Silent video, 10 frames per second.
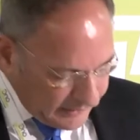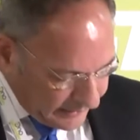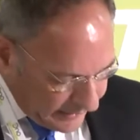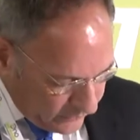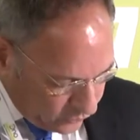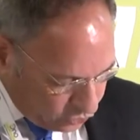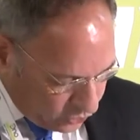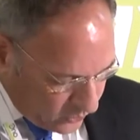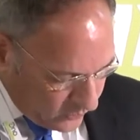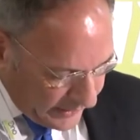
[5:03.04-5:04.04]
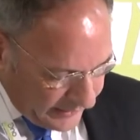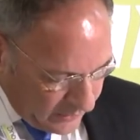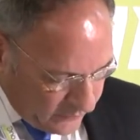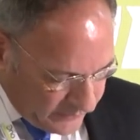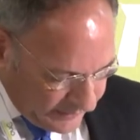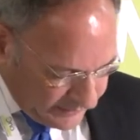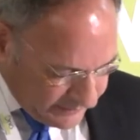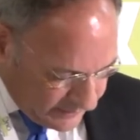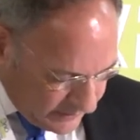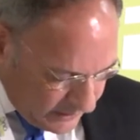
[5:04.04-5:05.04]
cannot show any of
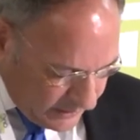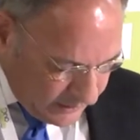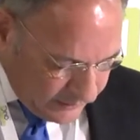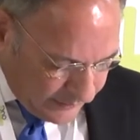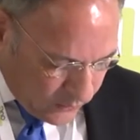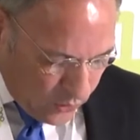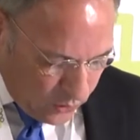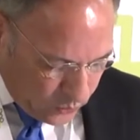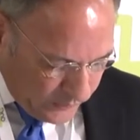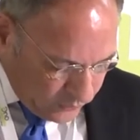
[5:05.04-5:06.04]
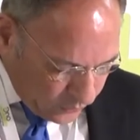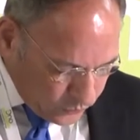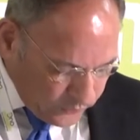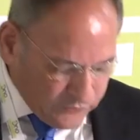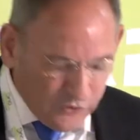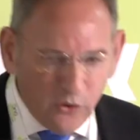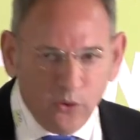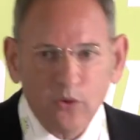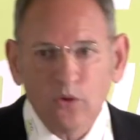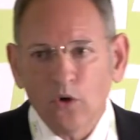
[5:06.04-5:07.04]
this, the court will not
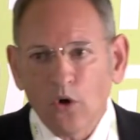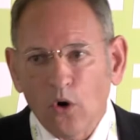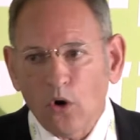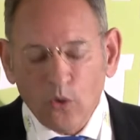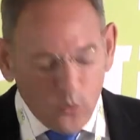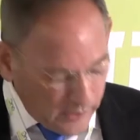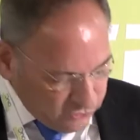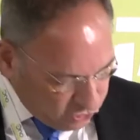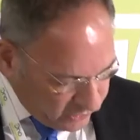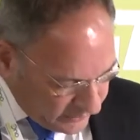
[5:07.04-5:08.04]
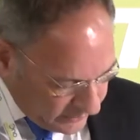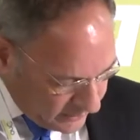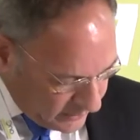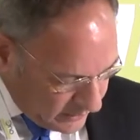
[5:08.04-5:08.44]
review or question